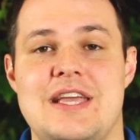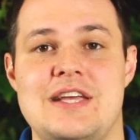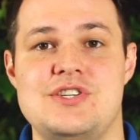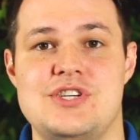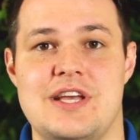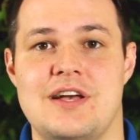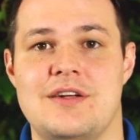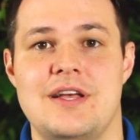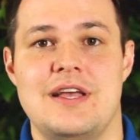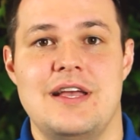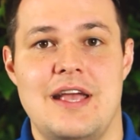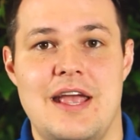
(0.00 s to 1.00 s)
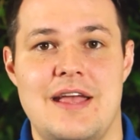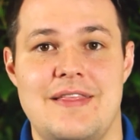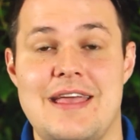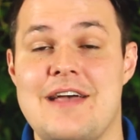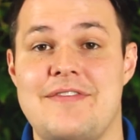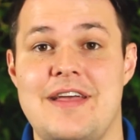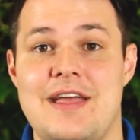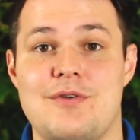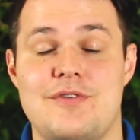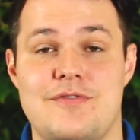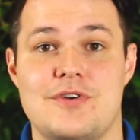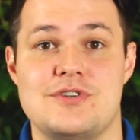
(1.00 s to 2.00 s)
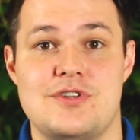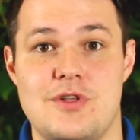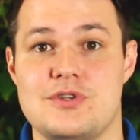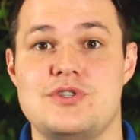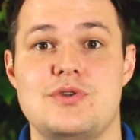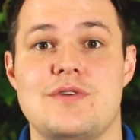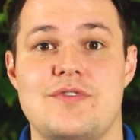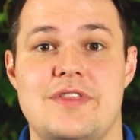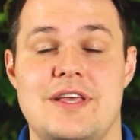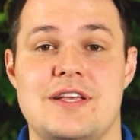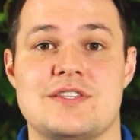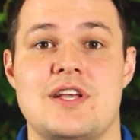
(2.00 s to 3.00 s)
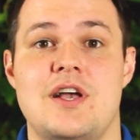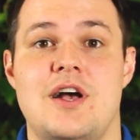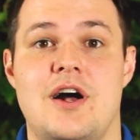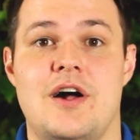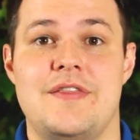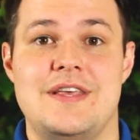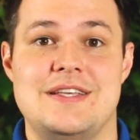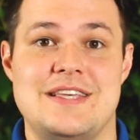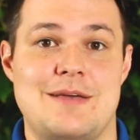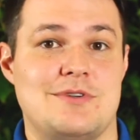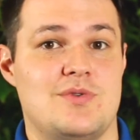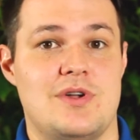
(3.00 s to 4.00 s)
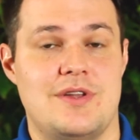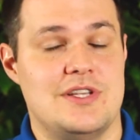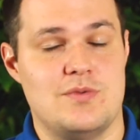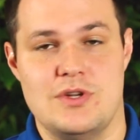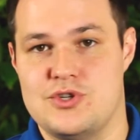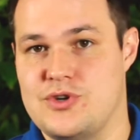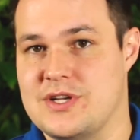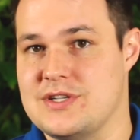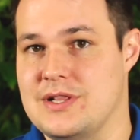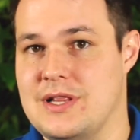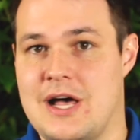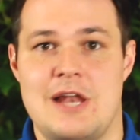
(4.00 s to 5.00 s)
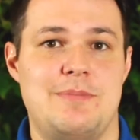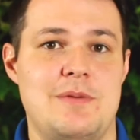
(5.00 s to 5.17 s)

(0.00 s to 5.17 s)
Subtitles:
AGL, and the FAA refers to those two different things on the exam as well, and it's what tricks a lot of